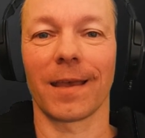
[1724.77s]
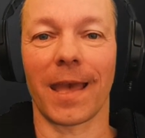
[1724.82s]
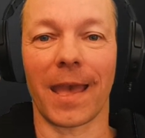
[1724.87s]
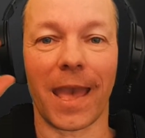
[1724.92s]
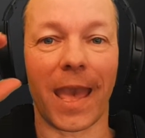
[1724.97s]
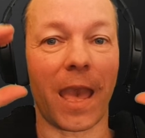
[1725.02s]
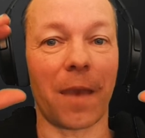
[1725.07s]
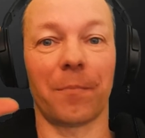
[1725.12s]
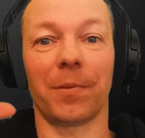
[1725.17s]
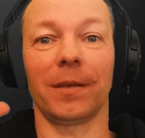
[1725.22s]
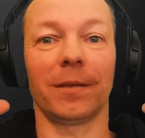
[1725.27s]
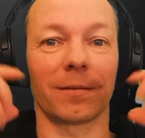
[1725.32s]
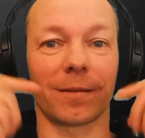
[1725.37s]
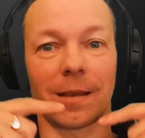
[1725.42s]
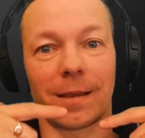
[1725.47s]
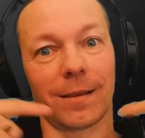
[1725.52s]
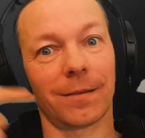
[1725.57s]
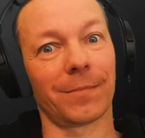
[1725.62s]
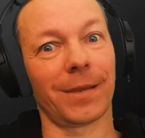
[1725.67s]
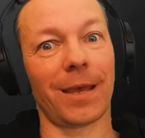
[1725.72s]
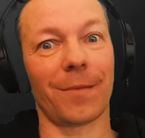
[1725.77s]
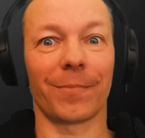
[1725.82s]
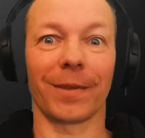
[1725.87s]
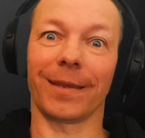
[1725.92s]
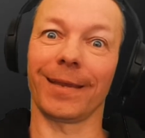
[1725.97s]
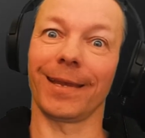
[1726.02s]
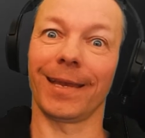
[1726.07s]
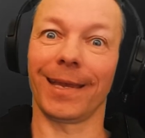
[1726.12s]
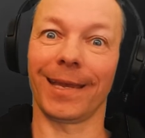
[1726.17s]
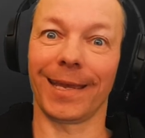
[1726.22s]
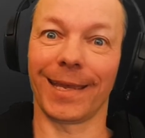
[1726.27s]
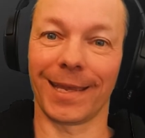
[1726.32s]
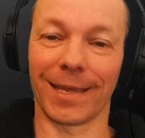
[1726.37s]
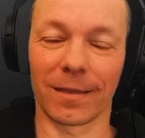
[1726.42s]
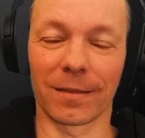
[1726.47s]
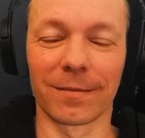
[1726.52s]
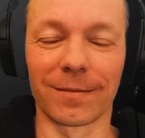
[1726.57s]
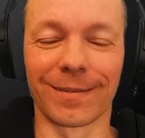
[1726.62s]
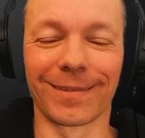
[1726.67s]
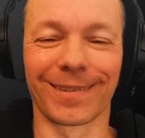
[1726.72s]
Happy is like, I'm happy.
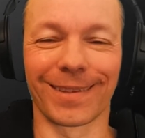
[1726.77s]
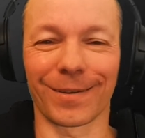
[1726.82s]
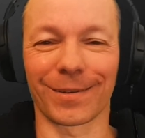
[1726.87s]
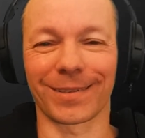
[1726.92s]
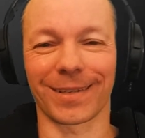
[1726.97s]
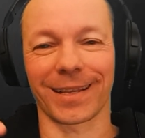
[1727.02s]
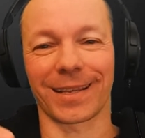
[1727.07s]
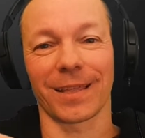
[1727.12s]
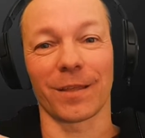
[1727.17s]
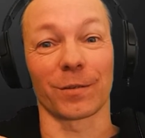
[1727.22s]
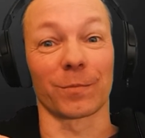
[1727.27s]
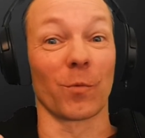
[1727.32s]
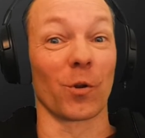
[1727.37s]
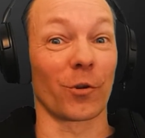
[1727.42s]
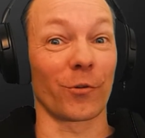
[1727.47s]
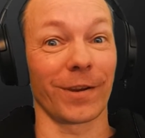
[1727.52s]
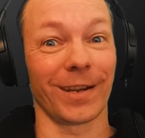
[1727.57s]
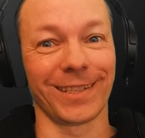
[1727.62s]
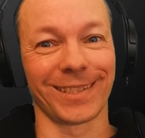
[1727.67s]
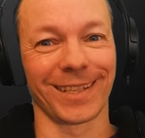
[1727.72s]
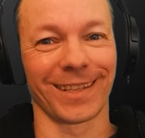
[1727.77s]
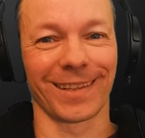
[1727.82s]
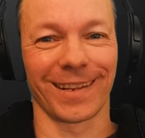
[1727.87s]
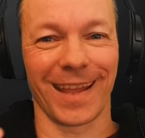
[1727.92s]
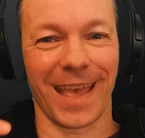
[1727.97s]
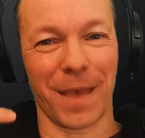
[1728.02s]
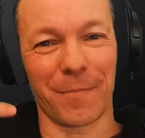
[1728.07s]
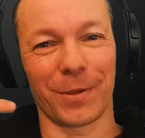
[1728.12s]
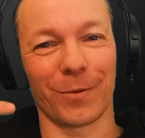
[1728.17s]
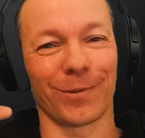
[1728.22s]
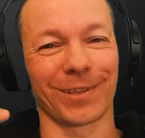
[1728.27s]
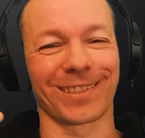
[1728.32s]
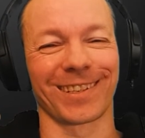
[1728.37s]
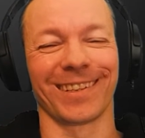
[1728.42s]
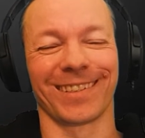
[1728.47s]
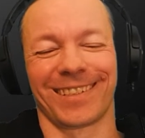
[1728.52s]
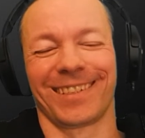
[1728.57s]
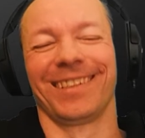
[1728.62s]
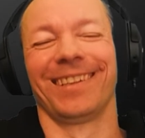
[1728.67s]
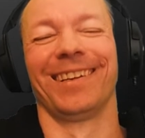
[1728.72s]
That was more crazy than happy, wasn't
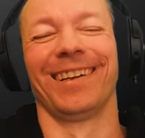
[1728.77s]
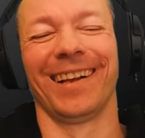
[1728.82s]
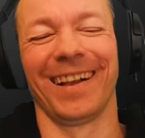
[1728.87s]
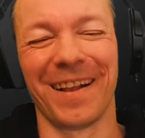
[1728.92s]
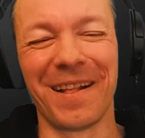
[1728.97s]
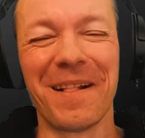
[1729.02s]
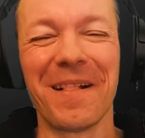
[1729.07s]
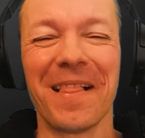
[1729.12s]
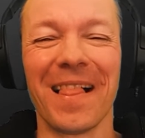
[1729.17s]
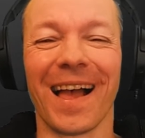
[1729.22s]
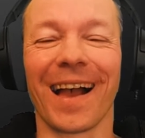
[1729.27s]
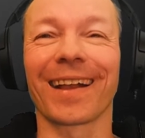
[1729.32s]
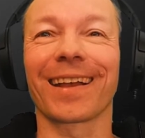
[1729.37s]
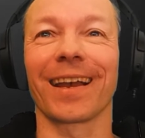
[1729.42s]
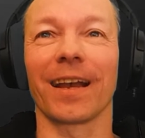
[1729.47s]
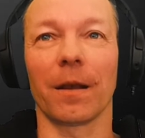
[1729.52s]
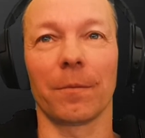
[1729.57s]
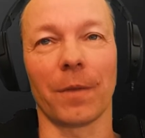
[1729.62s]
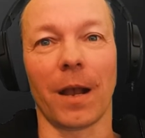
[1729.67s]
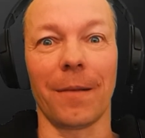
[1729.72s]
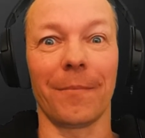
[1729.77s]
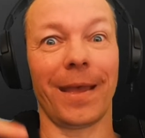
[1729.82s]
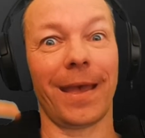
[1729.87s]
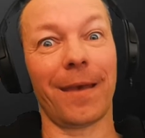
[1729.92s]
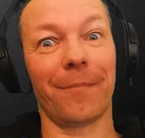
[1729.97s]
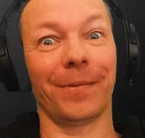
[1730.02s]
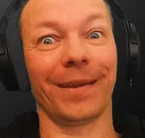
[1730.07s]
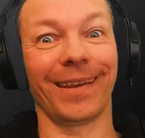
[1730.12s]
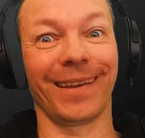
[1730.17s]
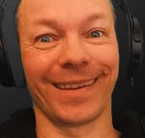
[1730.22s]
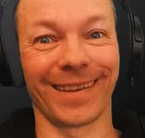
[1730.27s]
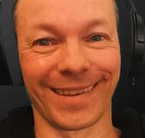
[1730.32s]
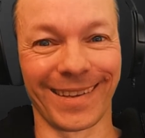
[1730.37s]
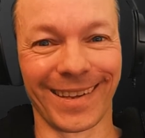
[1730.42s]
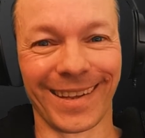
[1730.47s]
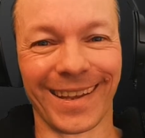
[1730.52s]
it? Okay, I'm happy.